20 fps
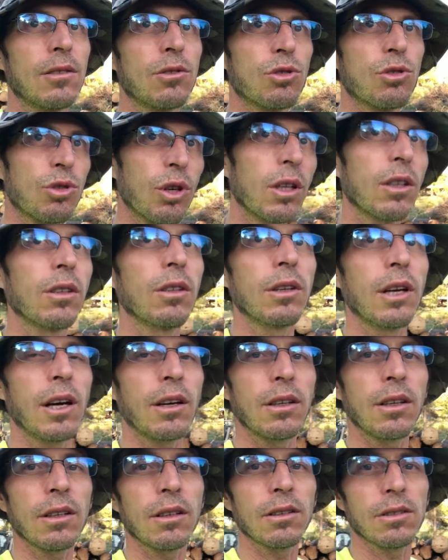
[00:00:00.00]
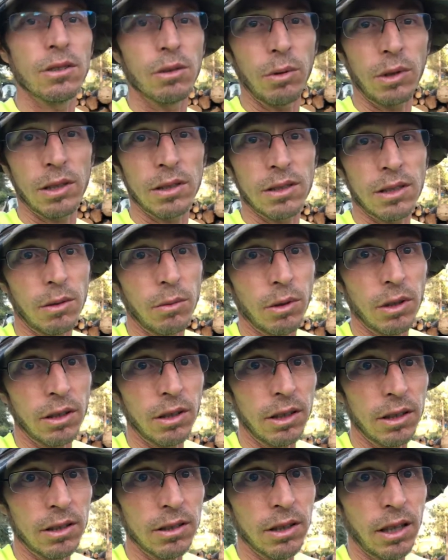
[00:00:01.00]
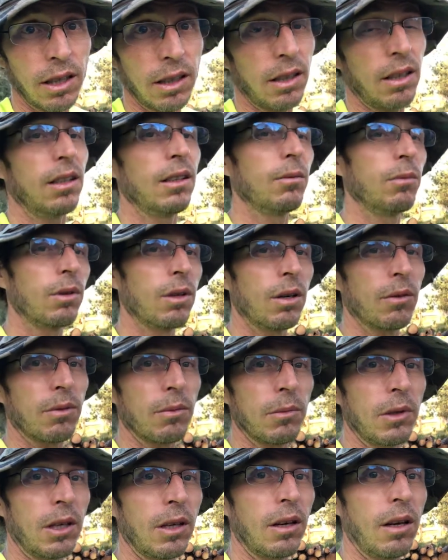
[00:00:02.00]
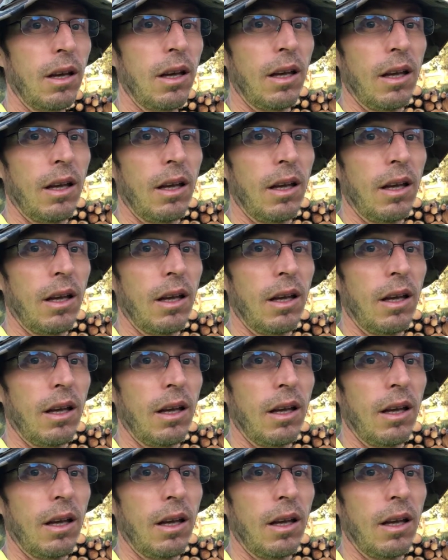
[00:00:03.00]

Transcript: truckload out here so we can see what it looks like and then we'll go from there.